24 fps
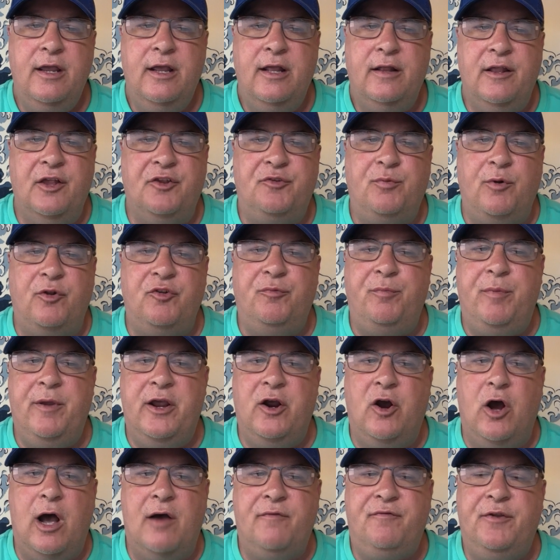This one's
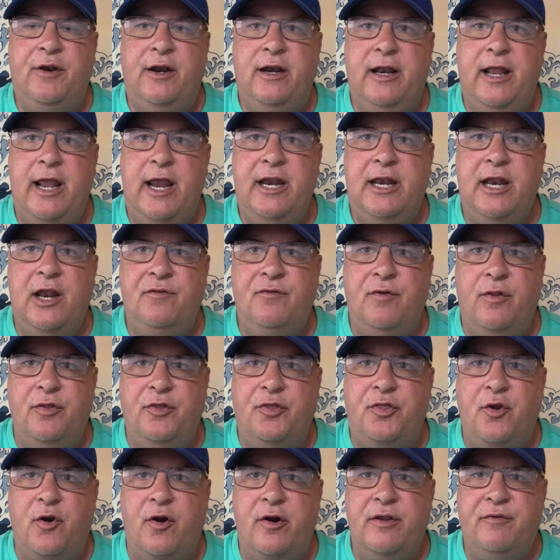being offered at
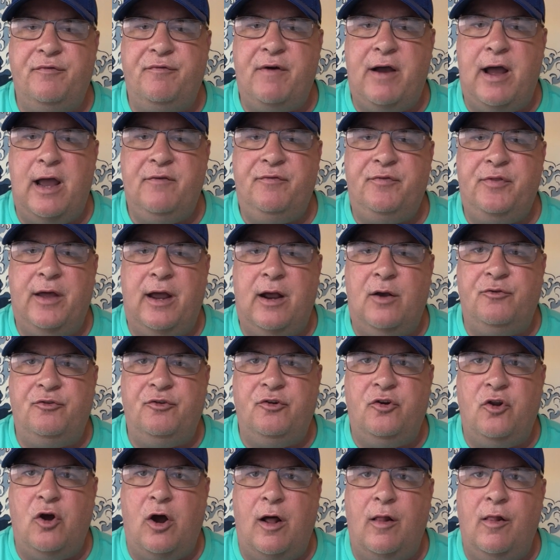
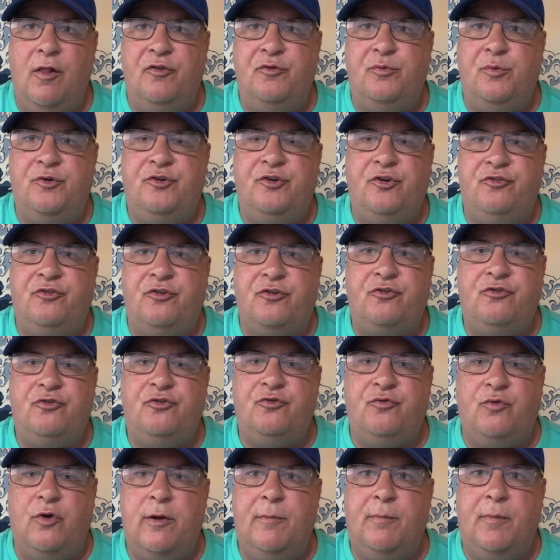$835,000, which is
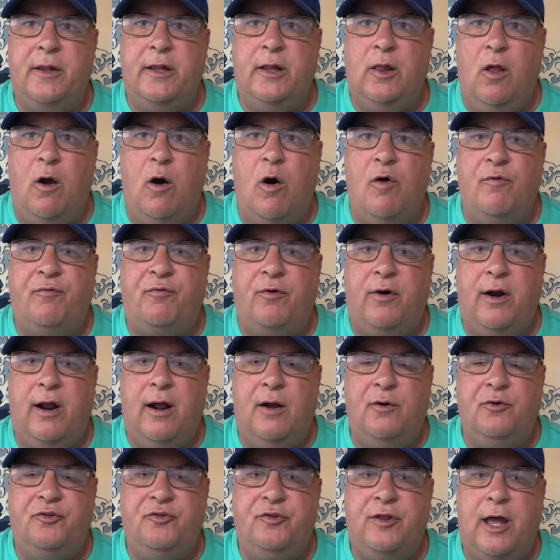extremely low for a
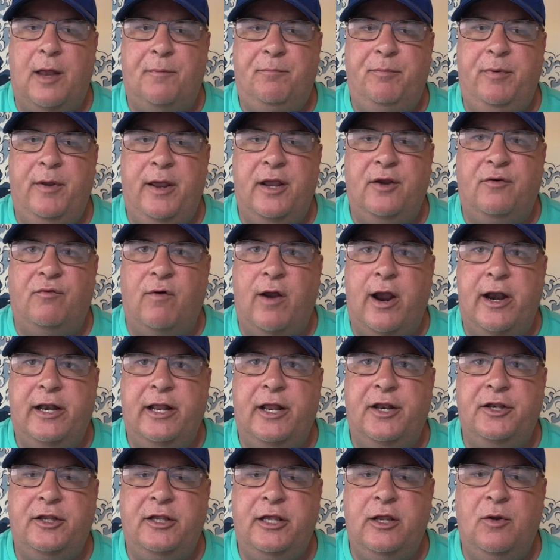house that big right
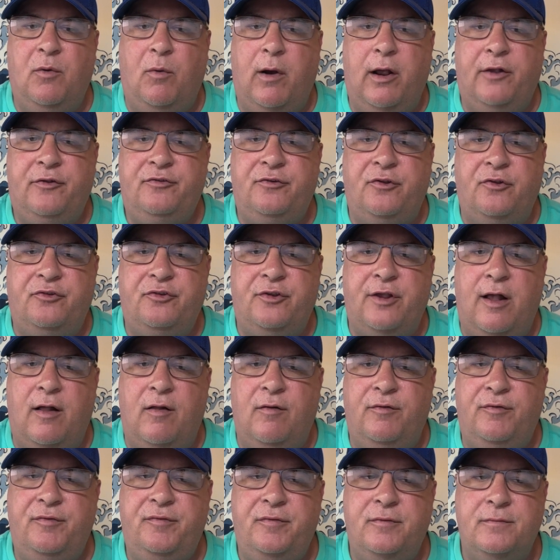in Key West
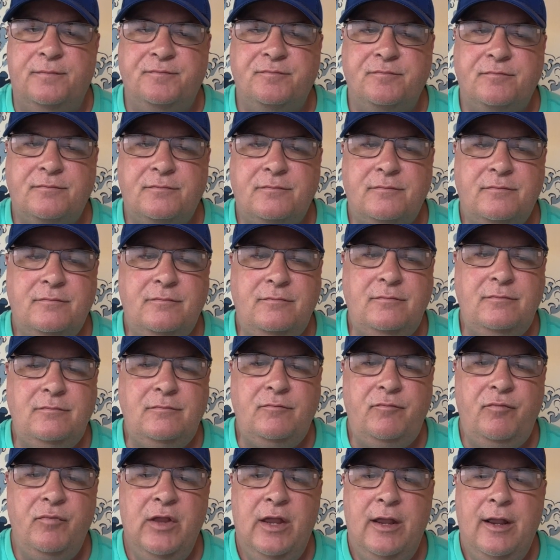itself.
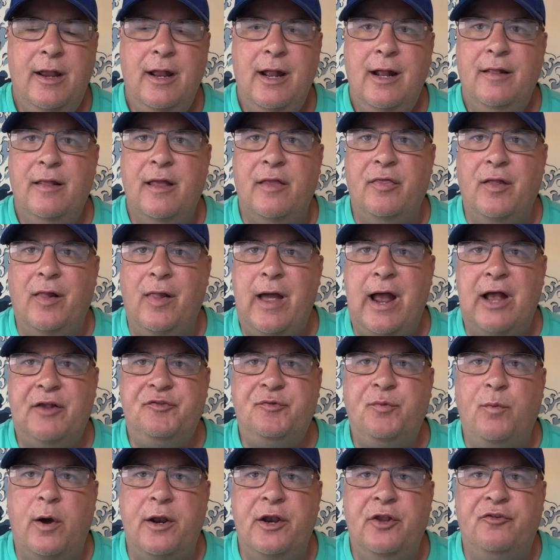And the
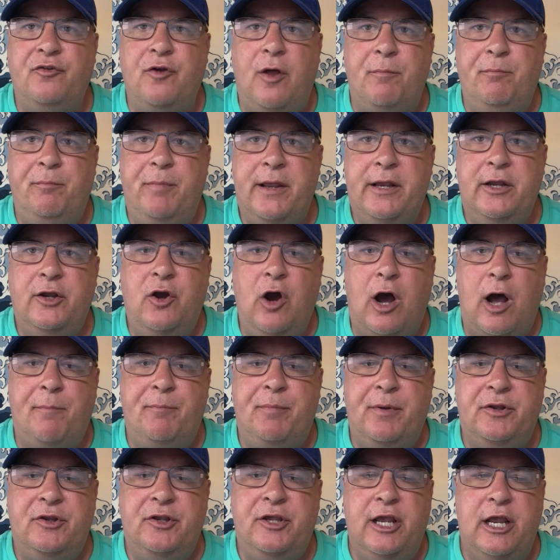last one is on Big
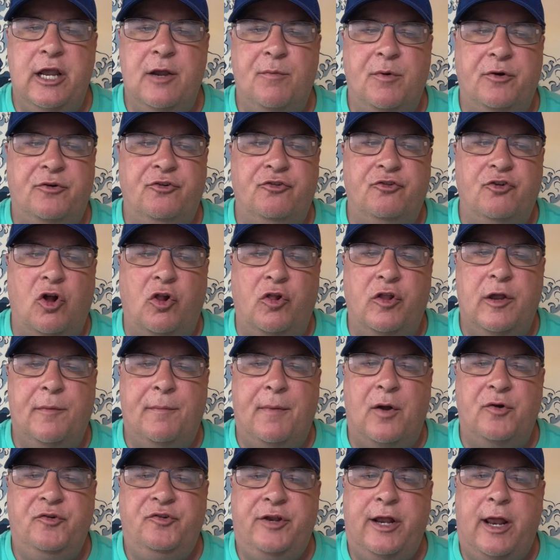Carpet Key, which is only
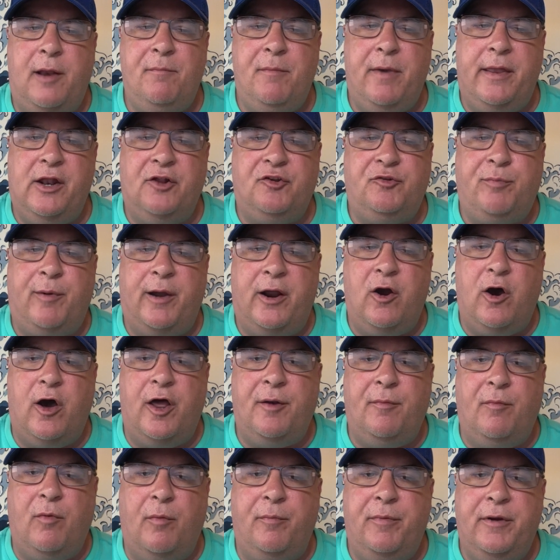about 10 minutes by
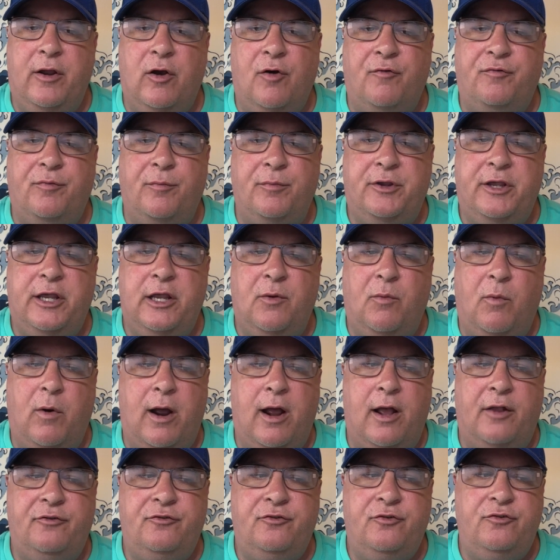automobile from Key
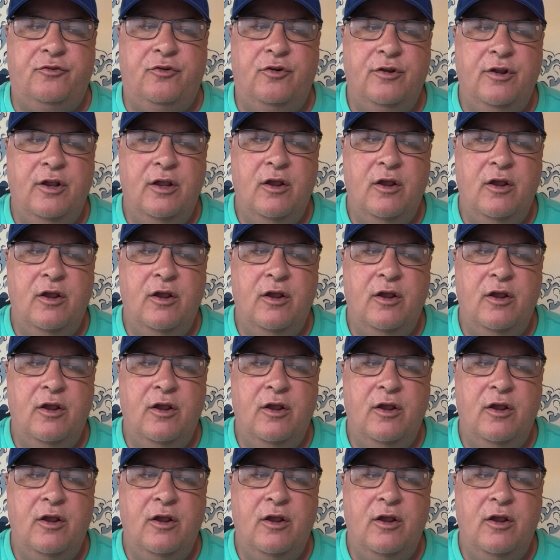West.